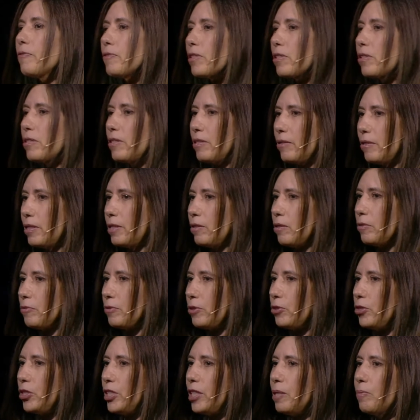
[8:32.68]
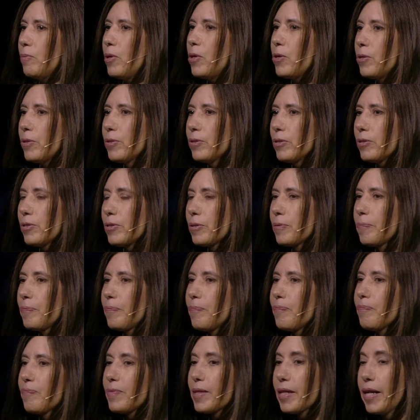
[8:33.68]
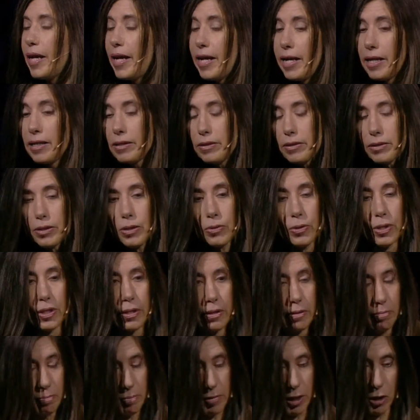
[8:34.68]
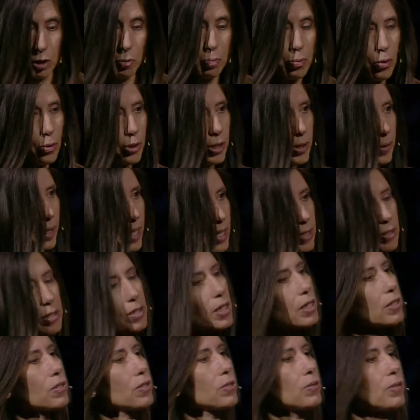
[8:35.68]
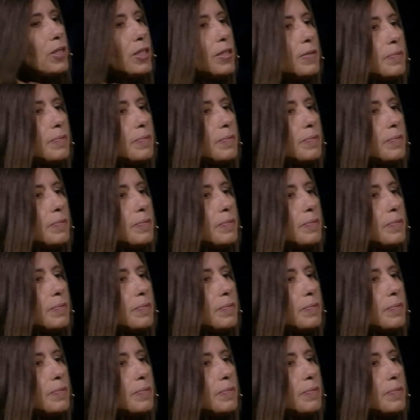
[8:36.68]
cereal for GMOs, and you can explore your ancestry.